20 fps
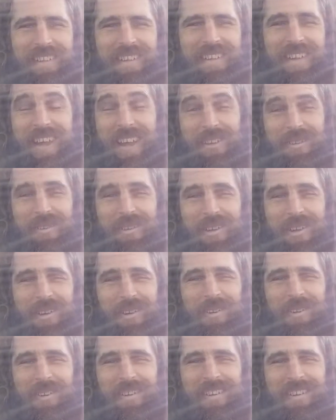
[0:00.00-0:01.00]
I don't
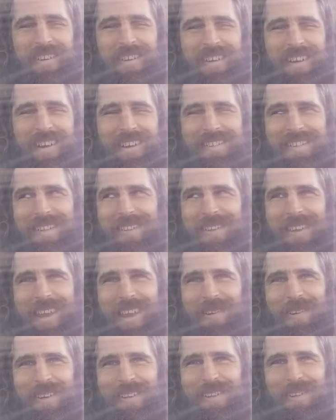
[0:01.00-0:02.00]
know. Another
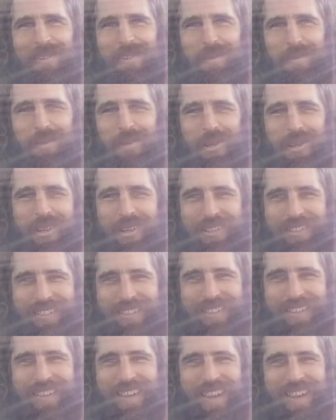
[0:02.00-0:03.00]
character to put on,
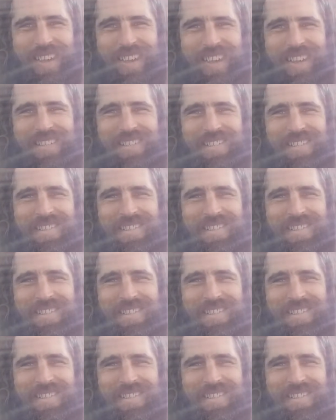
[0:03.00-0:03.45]
I guess.